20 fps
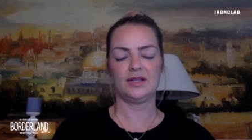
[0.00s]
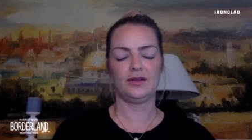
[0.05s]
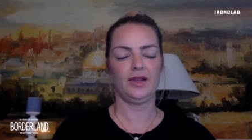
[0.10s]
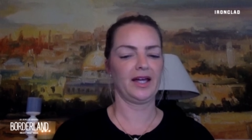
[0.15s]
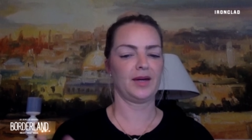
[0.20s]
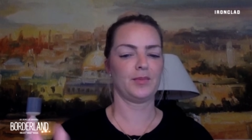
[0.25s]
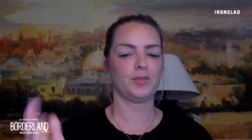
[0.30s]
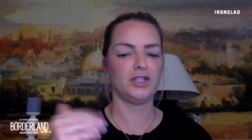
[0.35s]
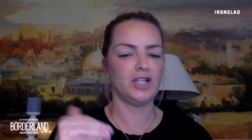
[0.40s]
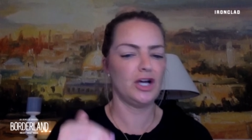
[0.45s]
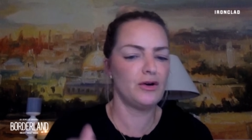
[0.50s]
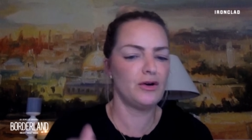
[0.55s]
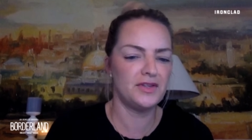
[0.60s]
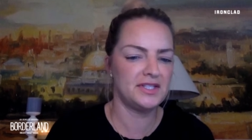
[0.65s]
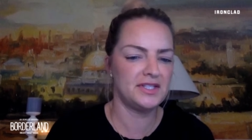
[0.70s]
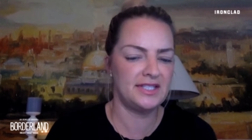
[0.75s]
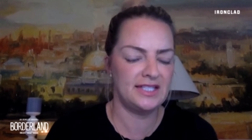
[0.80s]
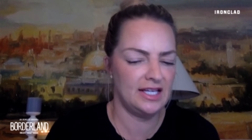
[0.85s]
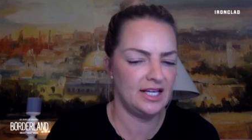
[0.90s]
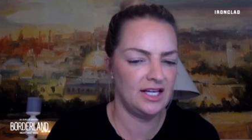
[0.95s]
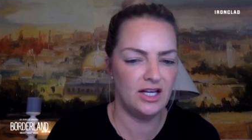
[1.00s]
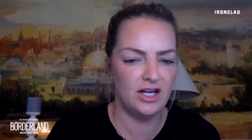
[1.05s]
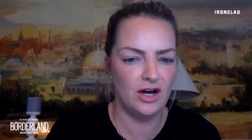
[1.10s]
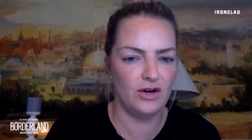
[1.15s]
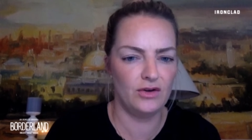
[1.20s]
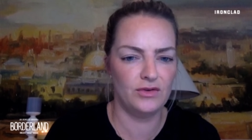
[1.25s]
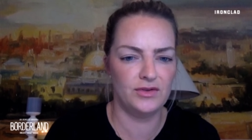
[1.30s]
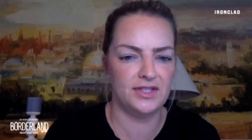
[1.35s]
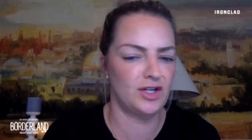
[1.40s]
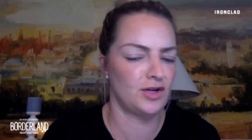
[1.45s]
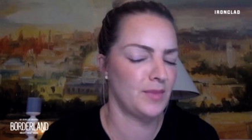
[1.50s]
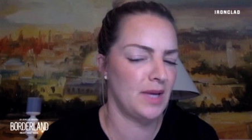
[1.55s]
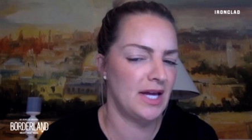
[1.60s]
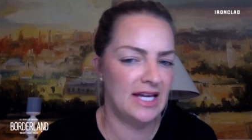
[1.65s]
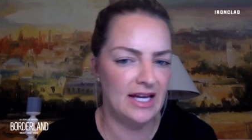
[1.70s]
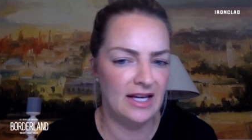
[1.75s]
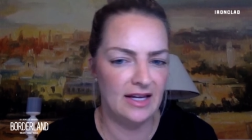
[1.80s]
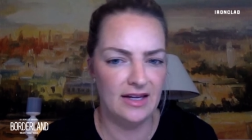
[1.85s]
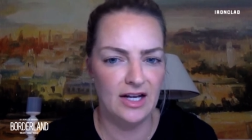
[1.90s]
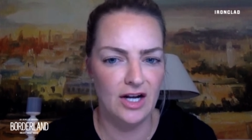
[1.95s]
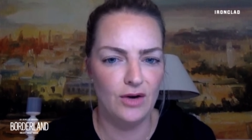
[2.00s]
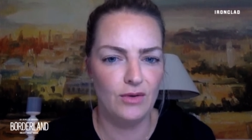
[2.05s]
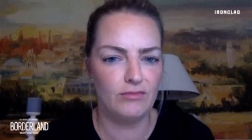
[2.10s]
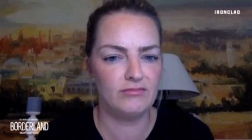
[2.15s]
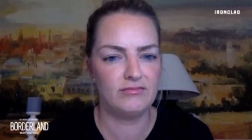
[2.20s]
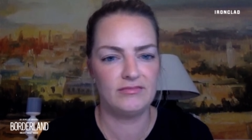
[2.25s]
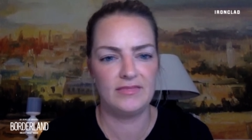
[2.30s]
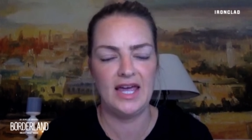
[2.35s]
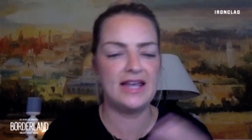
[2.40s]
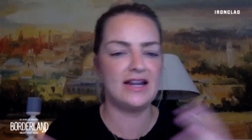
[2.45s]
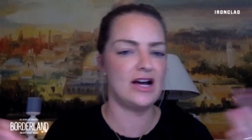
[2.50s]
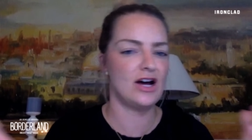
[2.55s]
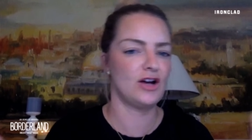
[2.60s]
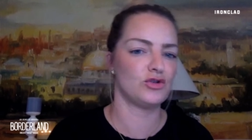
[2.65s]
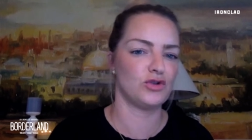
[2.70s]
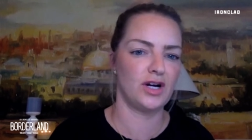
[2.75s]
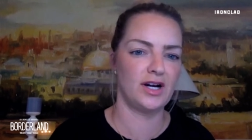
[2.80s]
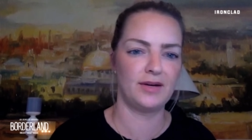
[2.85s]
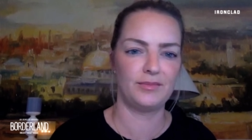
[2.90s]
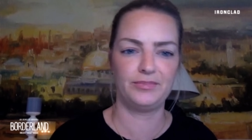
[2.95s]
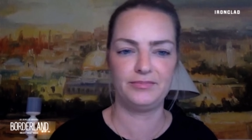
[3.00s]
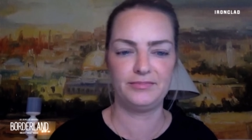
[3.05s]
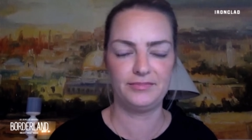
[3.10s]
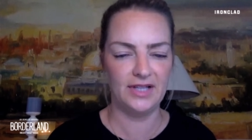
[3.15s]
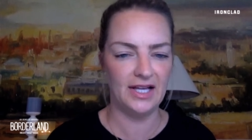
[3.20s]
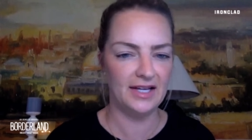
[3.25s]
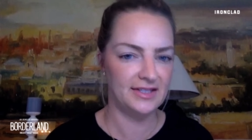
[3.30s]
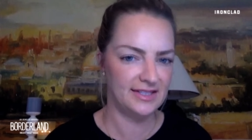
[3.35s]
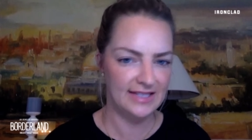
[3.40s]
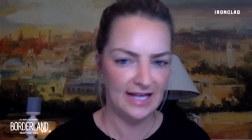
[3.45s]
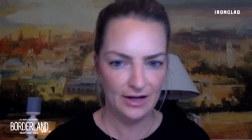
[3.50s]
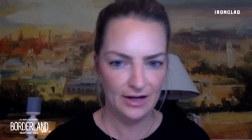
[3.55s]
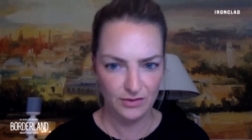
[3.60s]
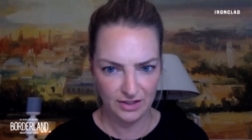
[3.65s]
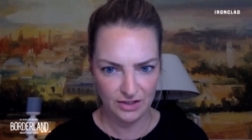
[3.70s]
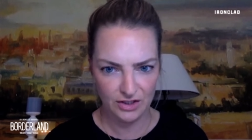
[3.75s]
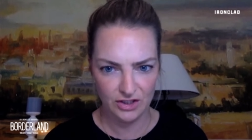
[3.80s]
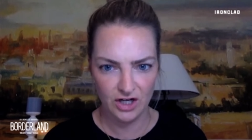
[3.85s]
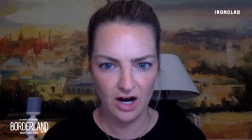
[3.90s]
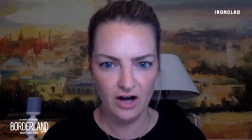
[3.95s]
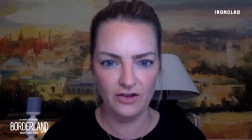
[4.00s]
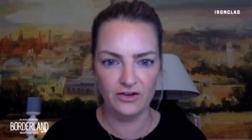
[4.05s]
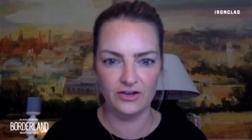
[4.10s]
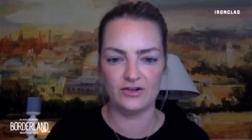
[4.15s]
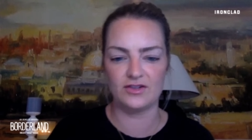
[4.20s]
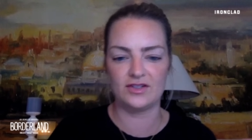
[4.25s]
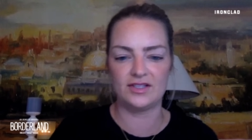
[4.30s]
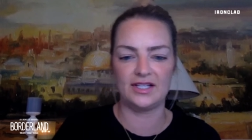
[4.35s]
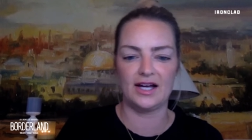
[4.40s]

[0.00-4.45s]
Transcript: like below the C E Os, they're making, you know, eight hundred plus thousand dollars.